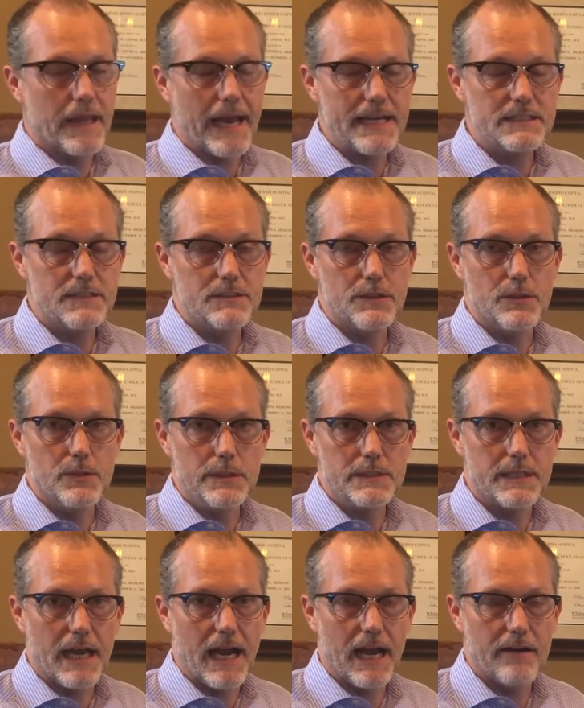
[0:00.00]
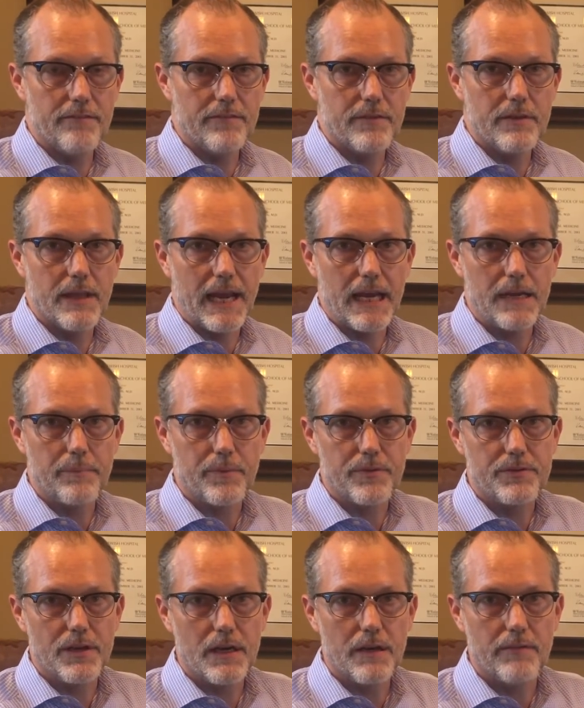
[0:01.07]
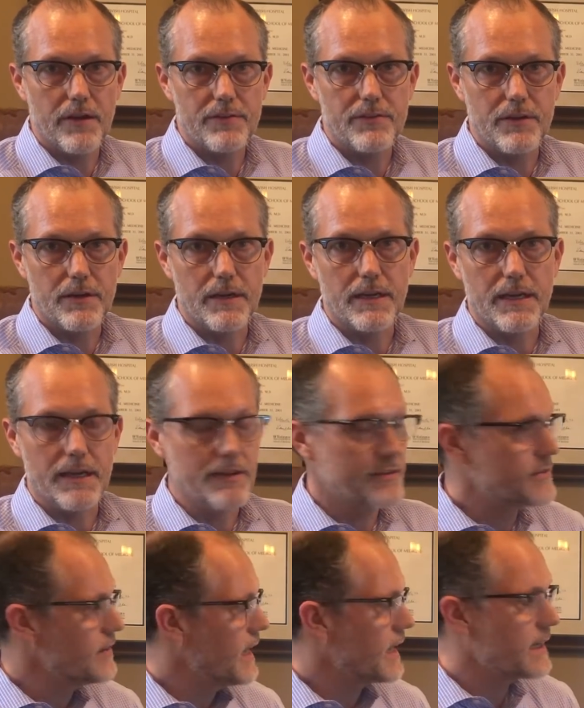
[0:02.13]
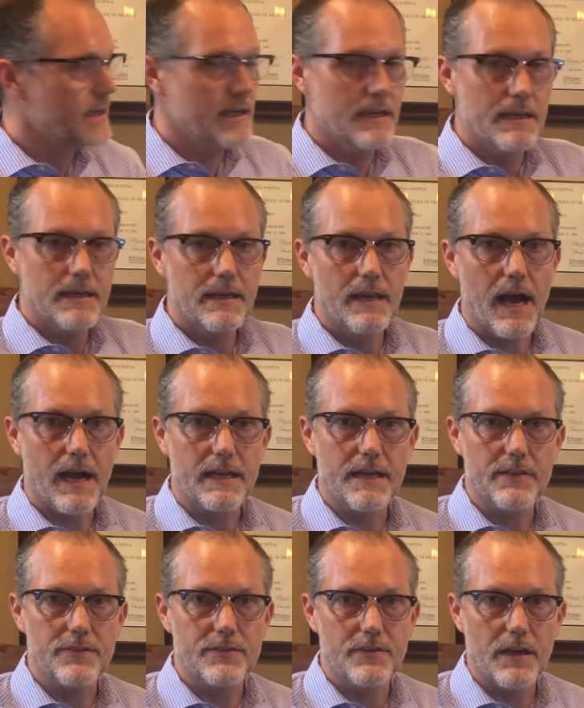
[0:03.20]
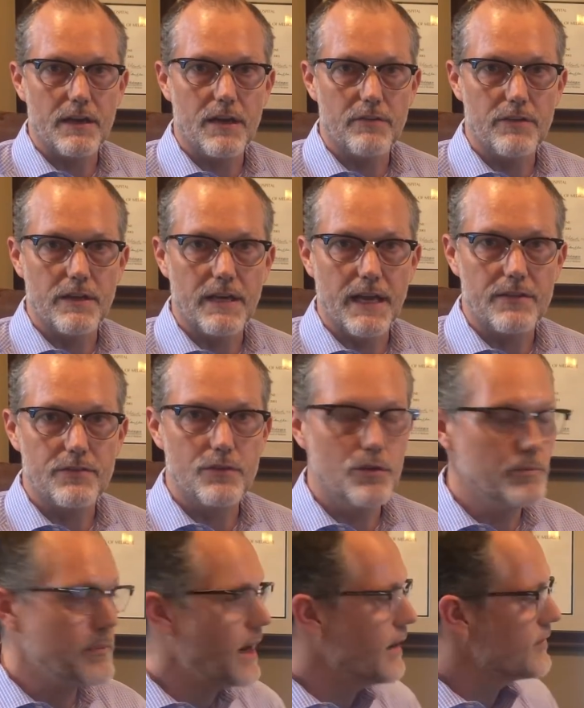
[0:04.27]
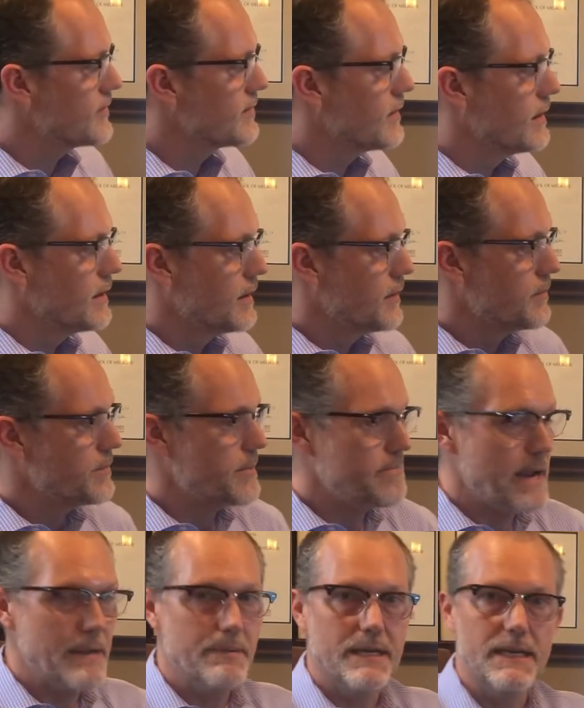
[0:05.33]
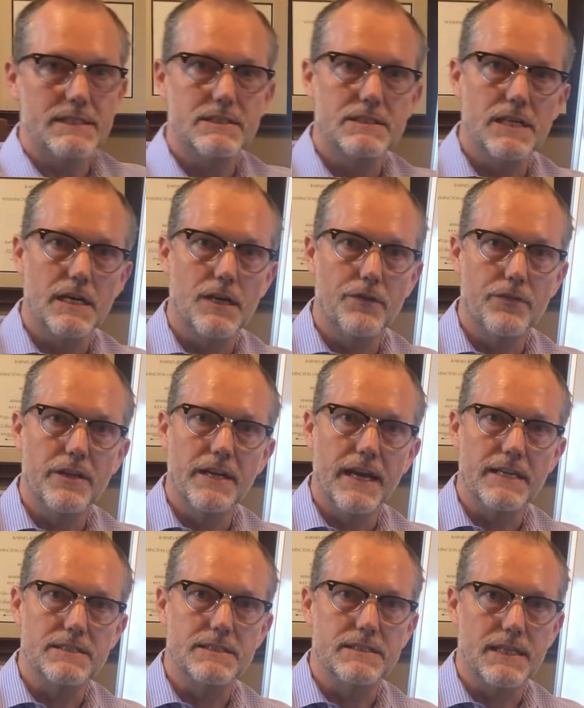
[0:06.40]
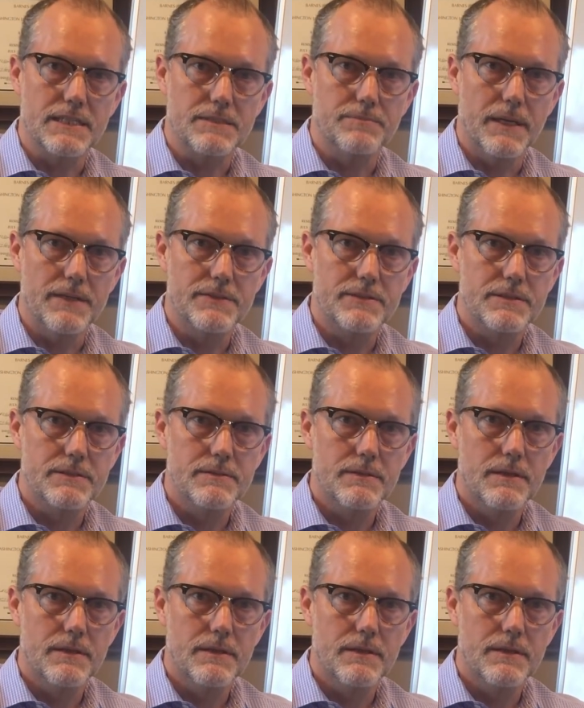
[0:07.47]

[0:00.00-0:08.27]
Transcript: like to do is to have the 80% of us that are going to get sick not get sick over the next 2 months, but maybe get sick over the next 6 months.